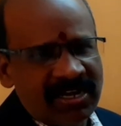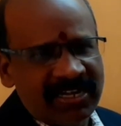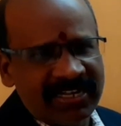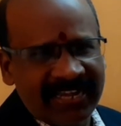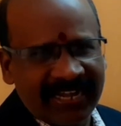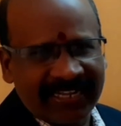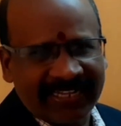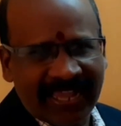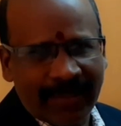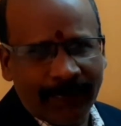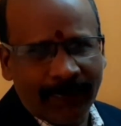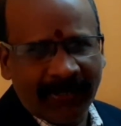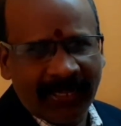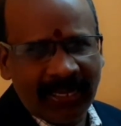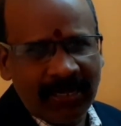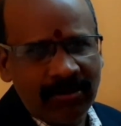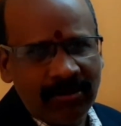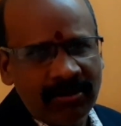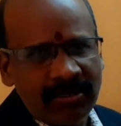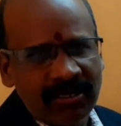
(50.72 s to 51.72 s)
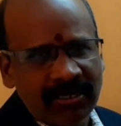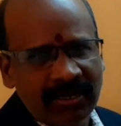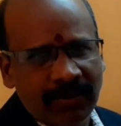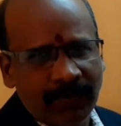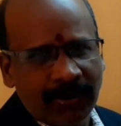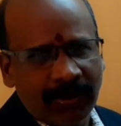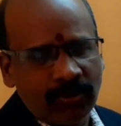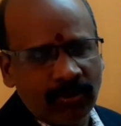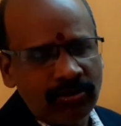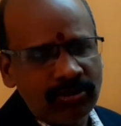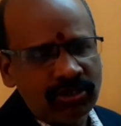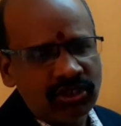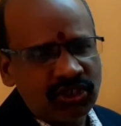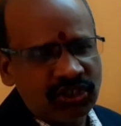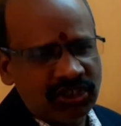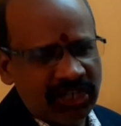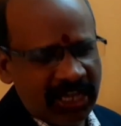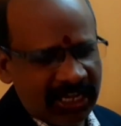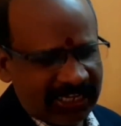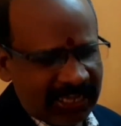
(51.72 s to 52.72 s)
debt capital. Number two,
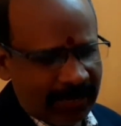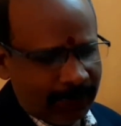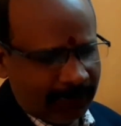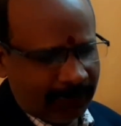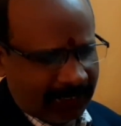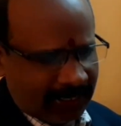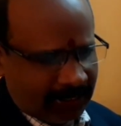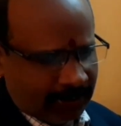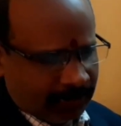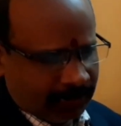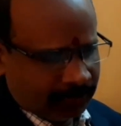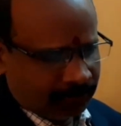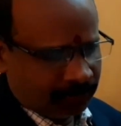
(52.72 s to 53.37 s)
share capital.